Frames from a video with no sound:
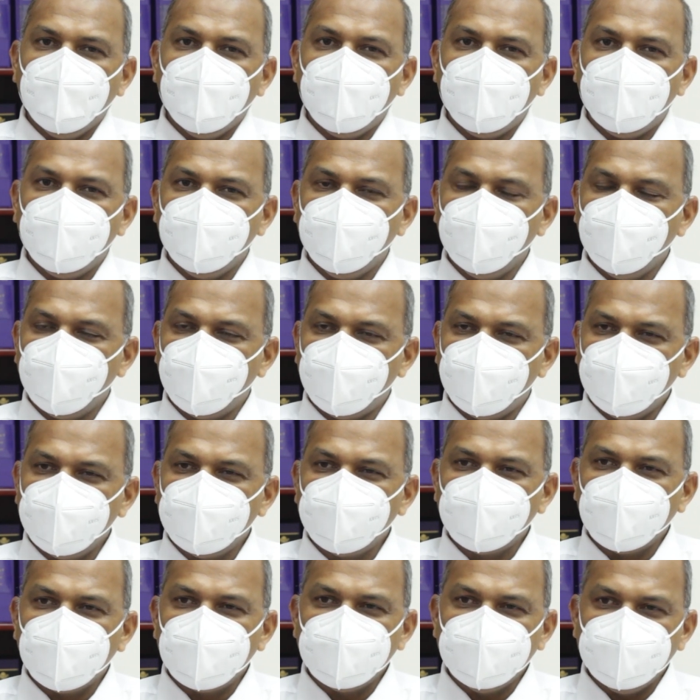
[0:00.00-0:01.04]
And the
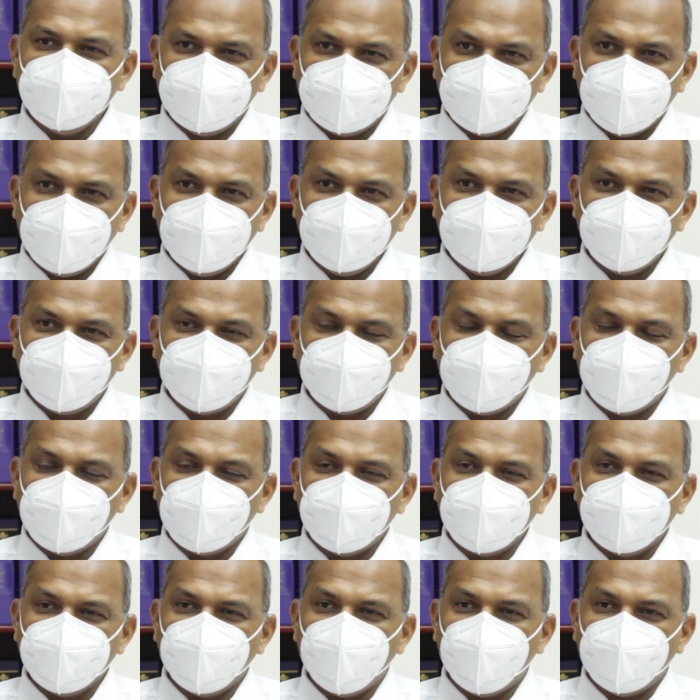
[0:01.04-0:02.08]
original design
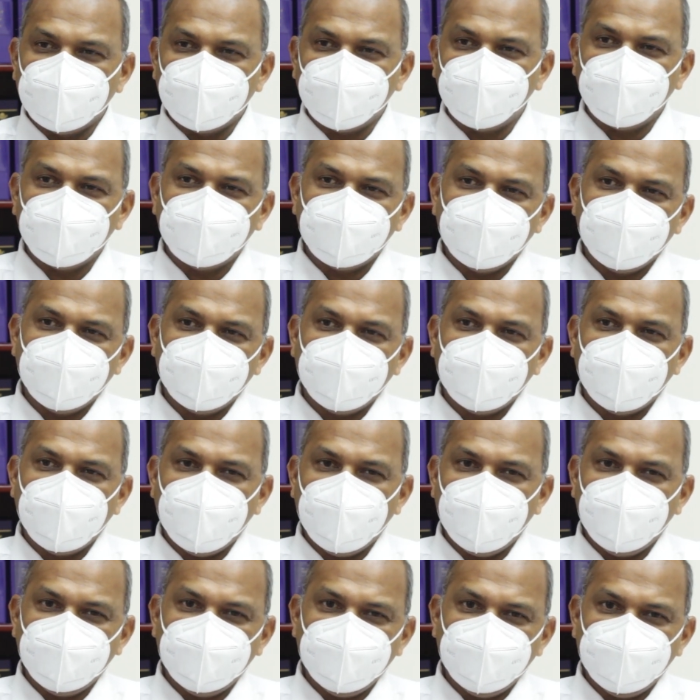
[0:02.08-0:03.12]
for the hospital
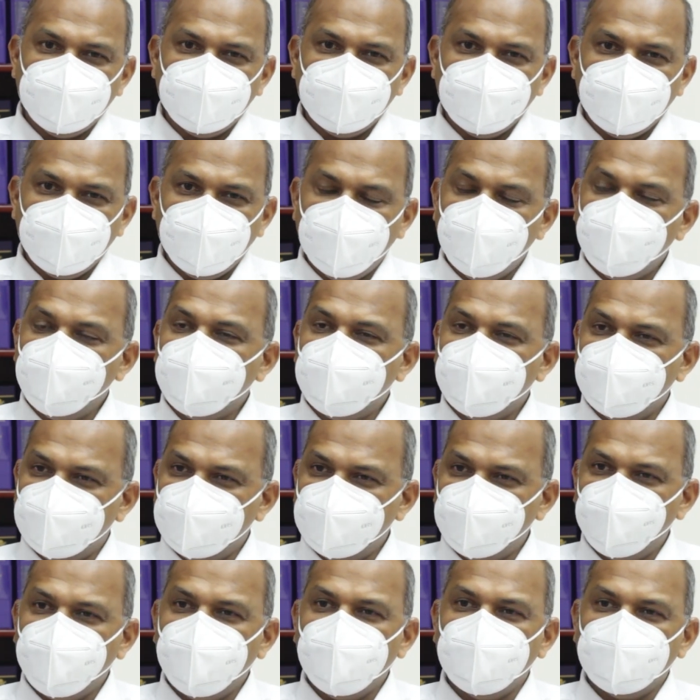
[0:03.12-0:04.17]
had limited
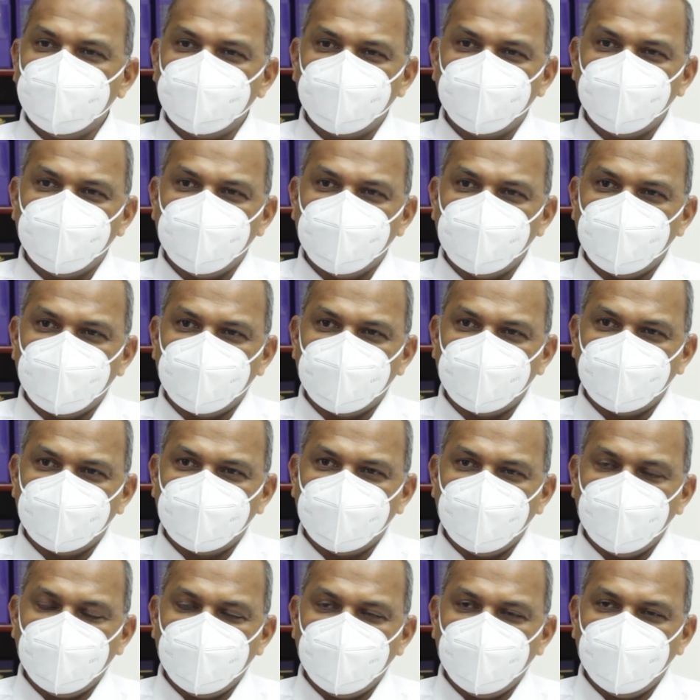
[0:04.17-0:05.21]
space for
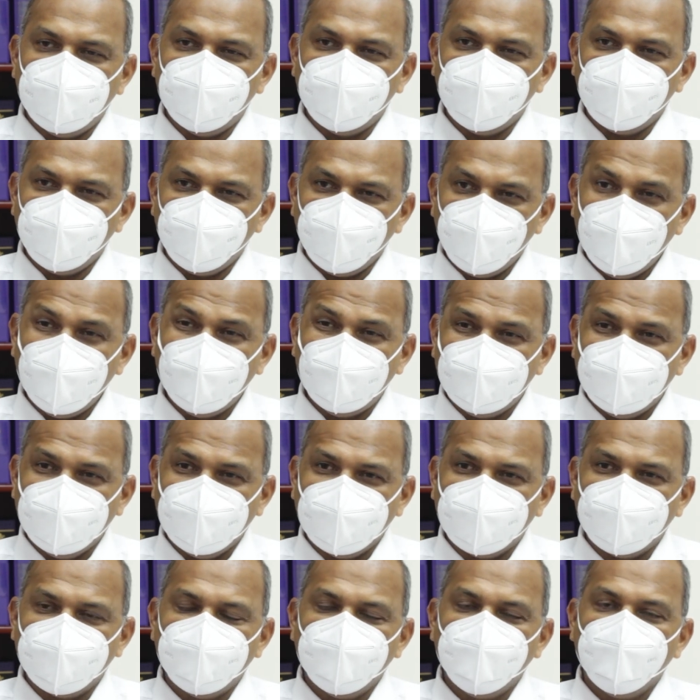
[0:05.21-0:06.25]

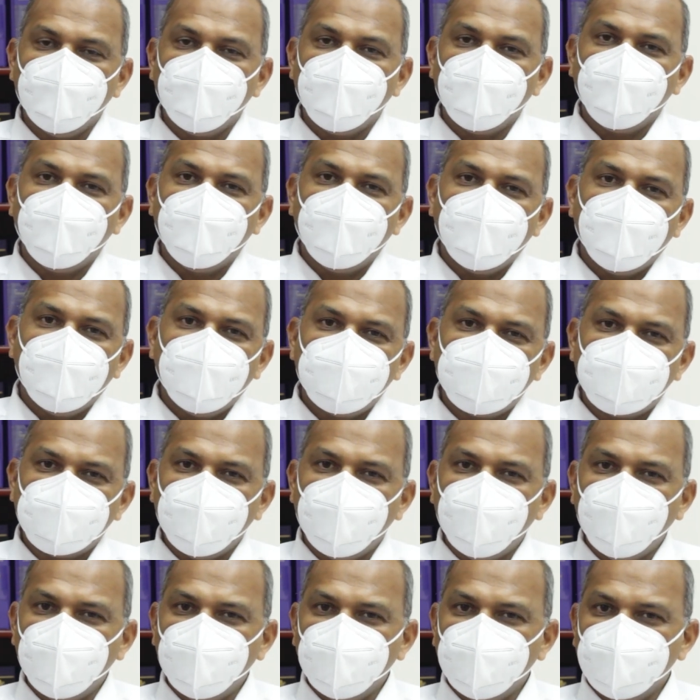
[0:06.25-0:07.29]
waiting.
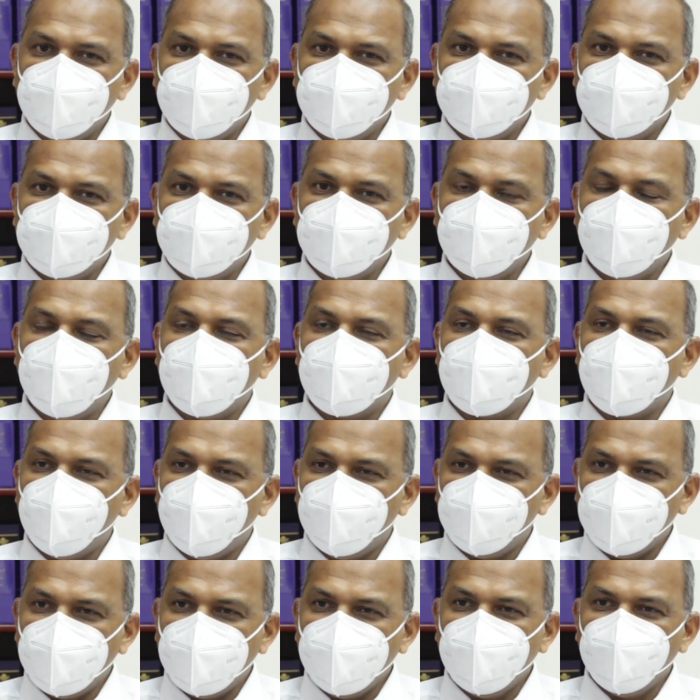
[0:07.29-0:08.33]
So to
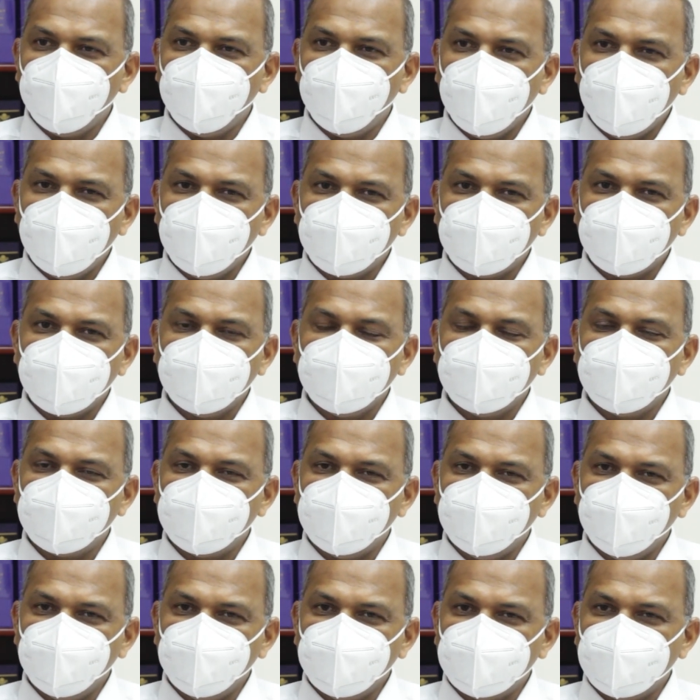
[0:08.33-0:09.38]
accommodate
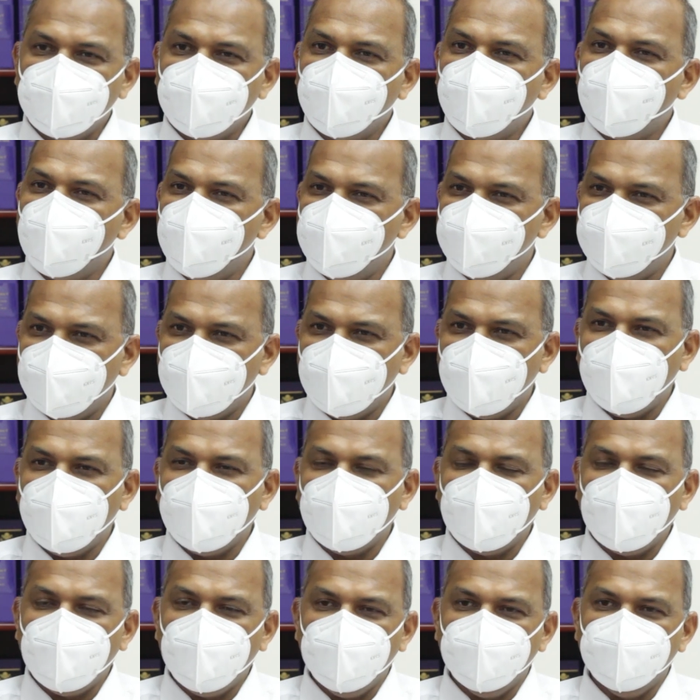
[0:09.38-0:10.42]
patients using COVID
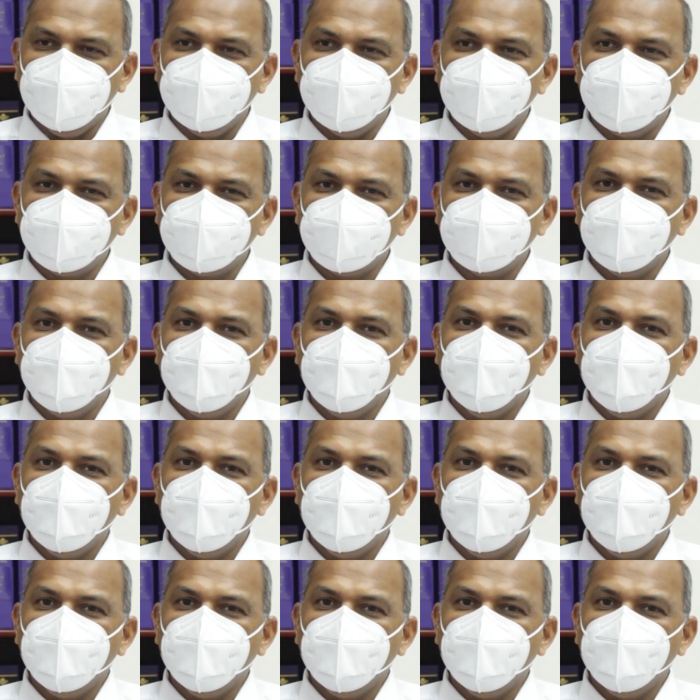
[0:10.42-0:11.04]
guidelines,